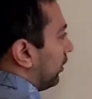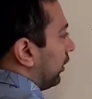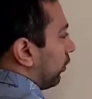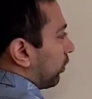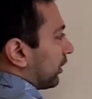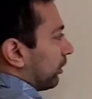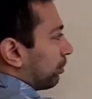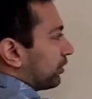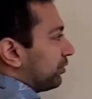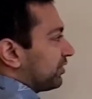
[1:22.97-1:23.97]
We're going to
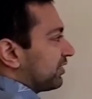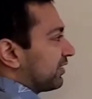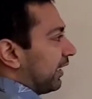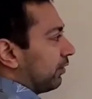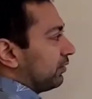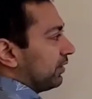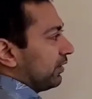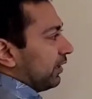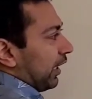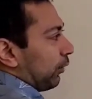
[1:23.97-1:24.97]
produce a sound,
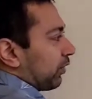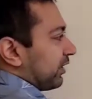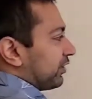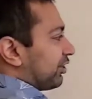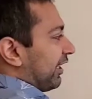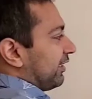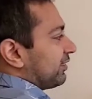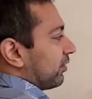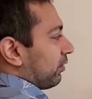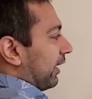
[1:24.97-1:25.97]
and we're going to change
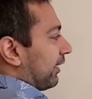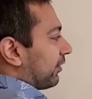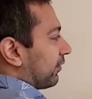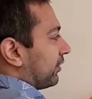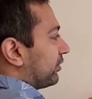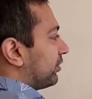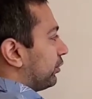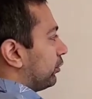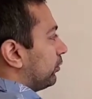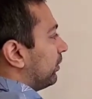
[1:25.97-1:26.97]
the length of the
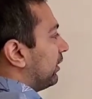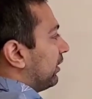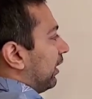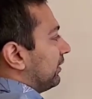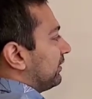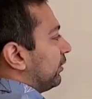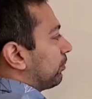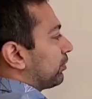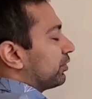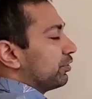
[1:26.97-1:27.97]
tube until
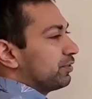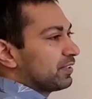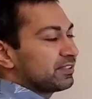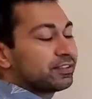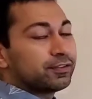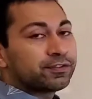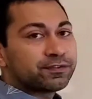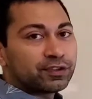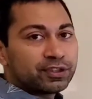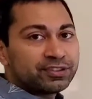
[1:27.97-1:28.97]
it produces the
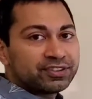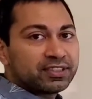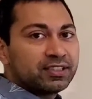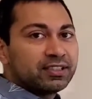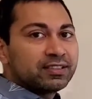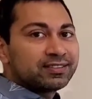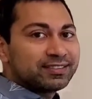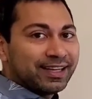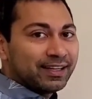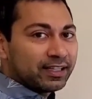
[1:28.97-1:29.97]
first
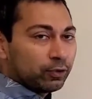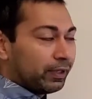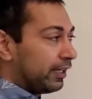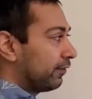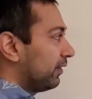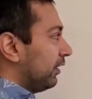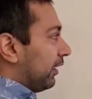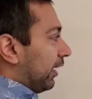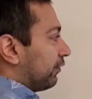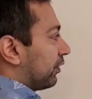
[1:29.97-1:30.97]
standing wave.
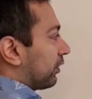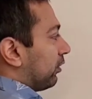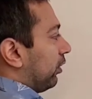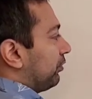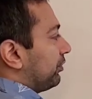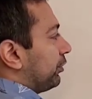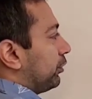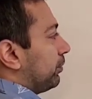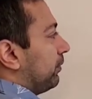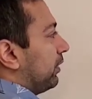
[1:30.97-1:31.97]
And for a closed
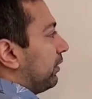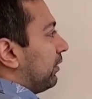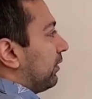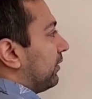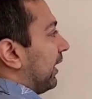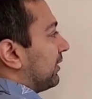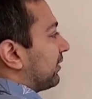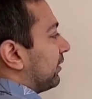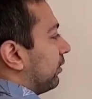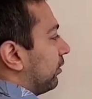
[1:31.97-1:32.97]
tube, that's
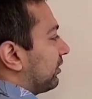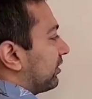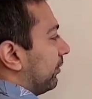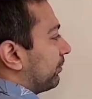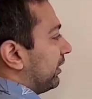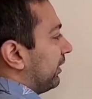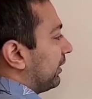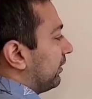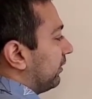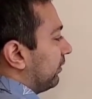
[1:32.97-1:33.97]
going to look something